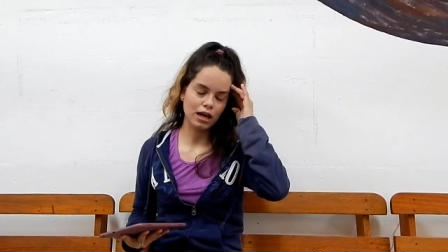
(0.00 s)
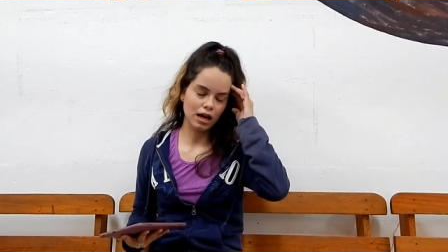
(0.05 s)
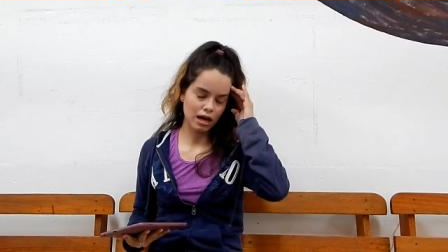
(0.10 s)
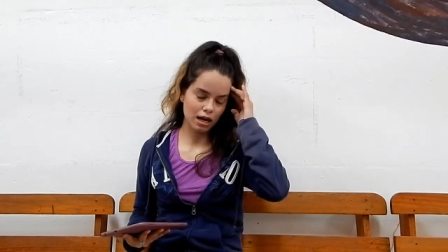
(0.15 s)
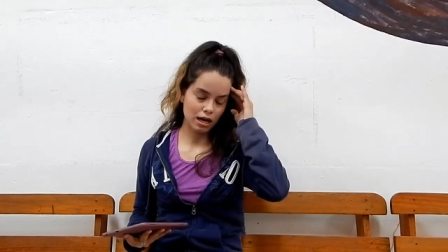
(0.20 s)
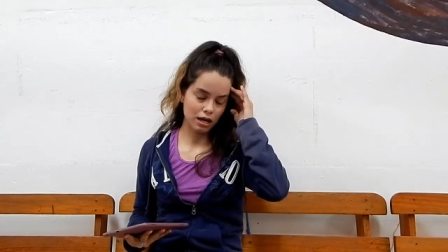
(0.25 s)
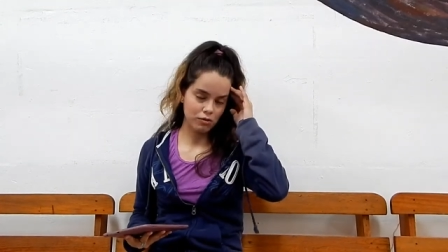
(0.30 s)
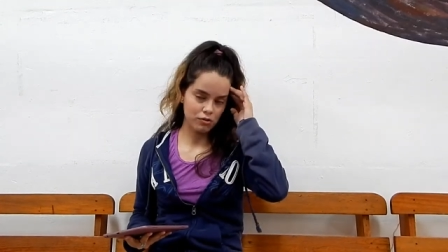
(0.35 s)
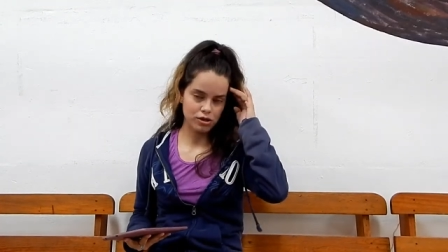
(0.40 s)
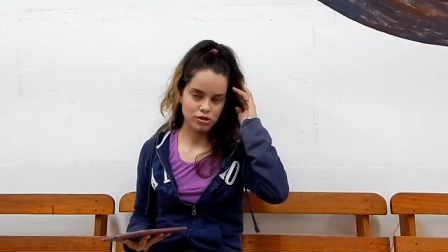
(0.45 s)

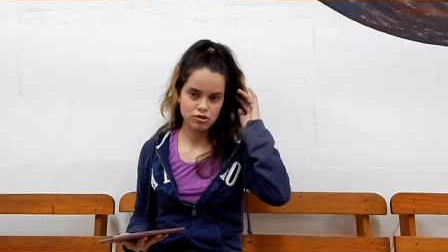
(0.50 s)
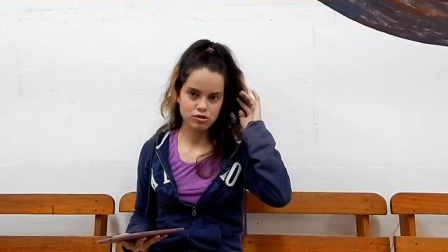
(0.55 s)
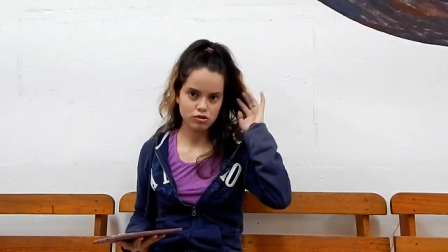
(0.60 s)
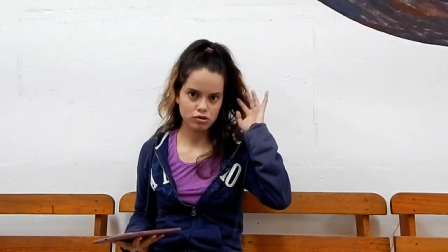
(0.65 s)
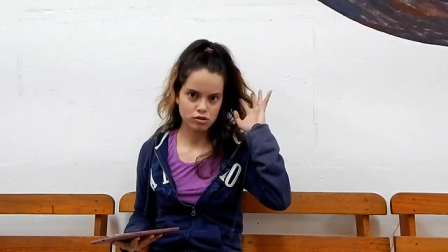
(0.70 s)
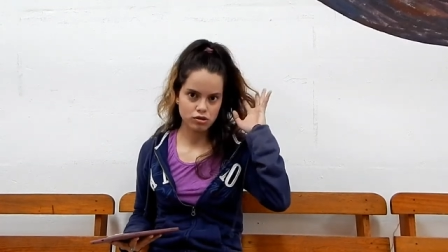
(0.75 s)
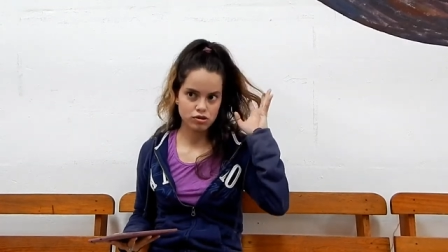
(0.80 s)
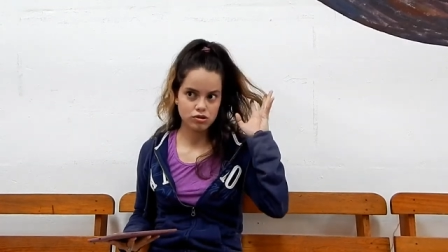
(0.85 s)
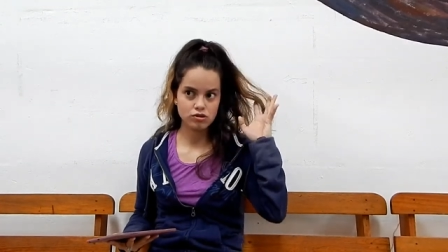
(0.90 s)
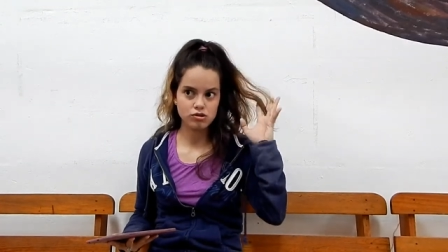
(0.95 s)
I was
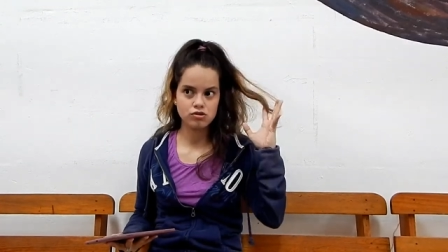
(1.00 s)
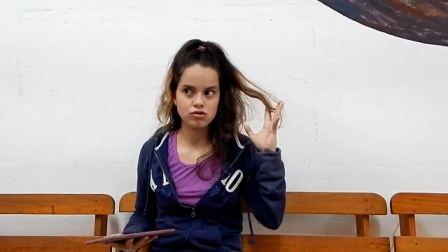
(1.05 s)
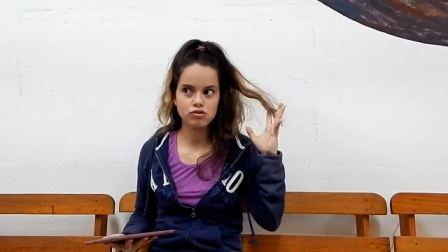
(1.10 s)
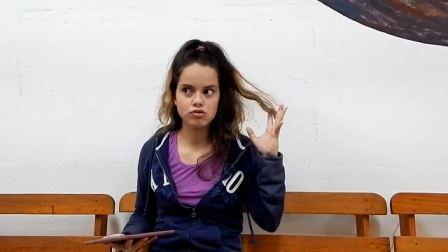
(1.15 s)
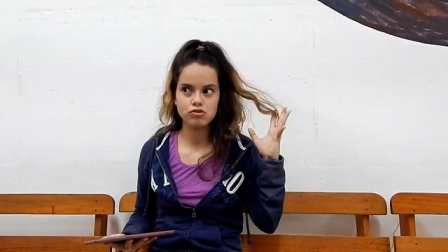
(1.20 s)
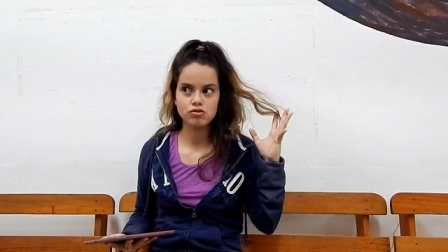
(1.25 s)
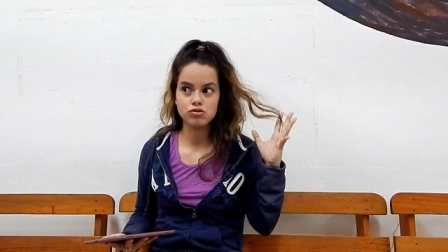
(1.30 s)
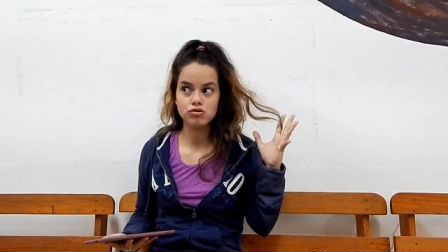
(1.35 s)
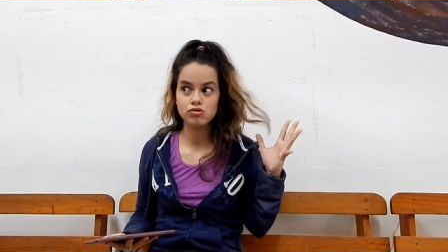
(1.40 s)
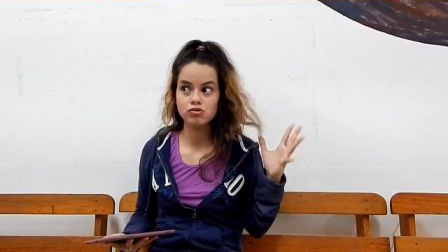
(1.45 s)
just
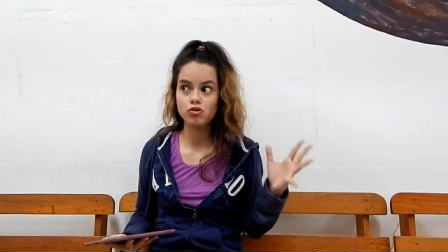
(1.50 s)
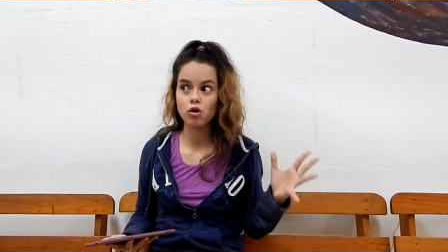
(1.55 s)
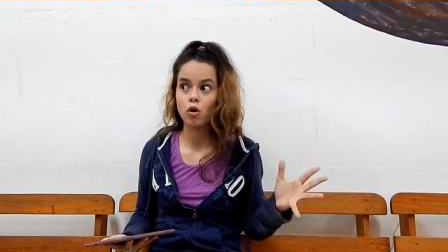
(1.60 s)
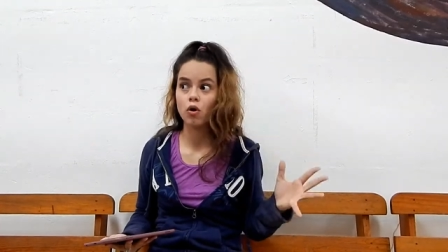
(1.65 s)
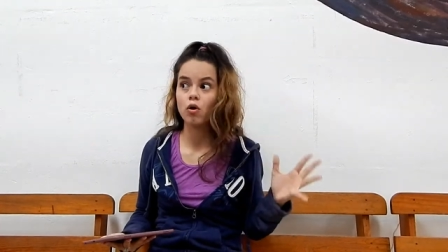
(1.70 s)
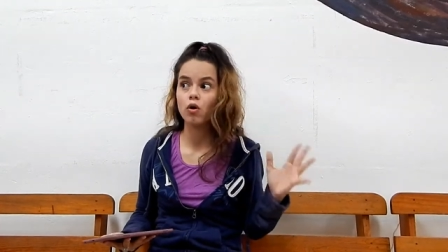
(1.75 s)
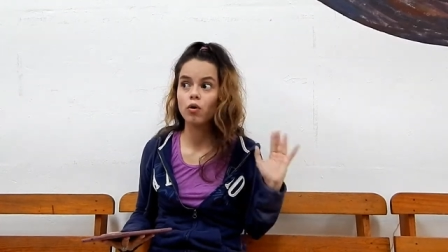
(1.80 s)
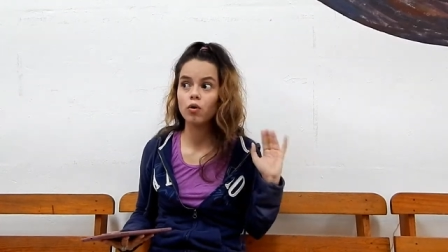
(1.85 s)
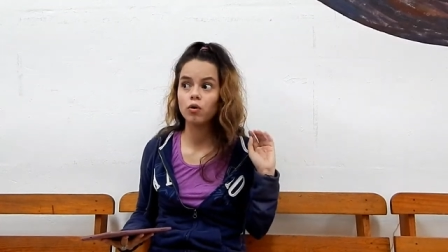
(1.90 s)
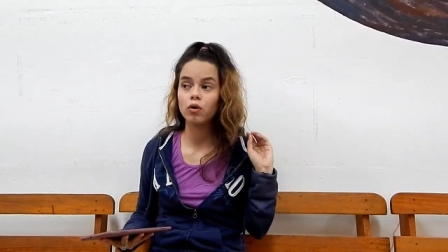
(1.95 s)

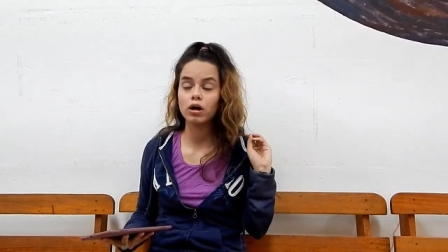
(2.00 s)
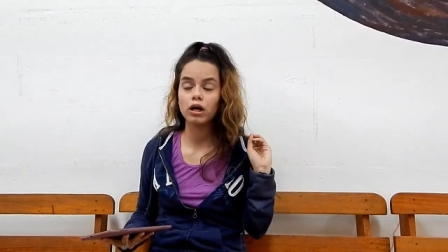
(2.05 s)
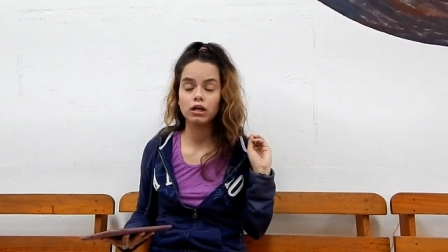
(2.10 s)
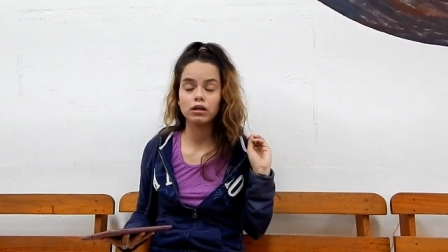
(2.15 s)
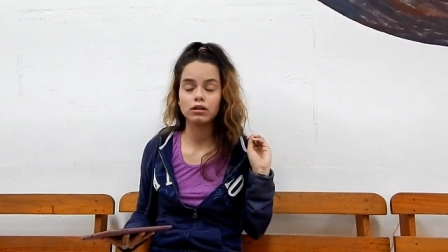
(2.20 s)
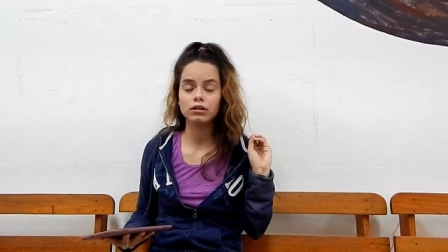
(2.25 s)
so